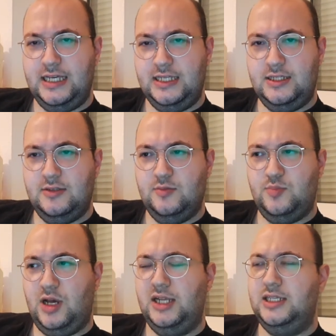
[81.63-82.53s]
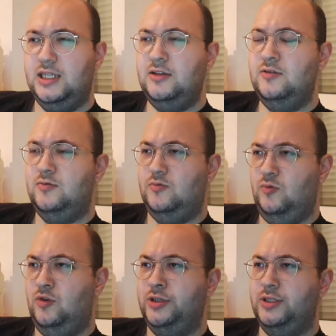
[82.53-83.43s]
eat, but I didn't
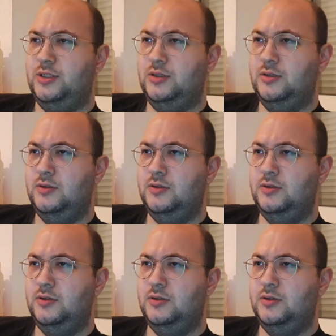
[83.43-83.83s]
want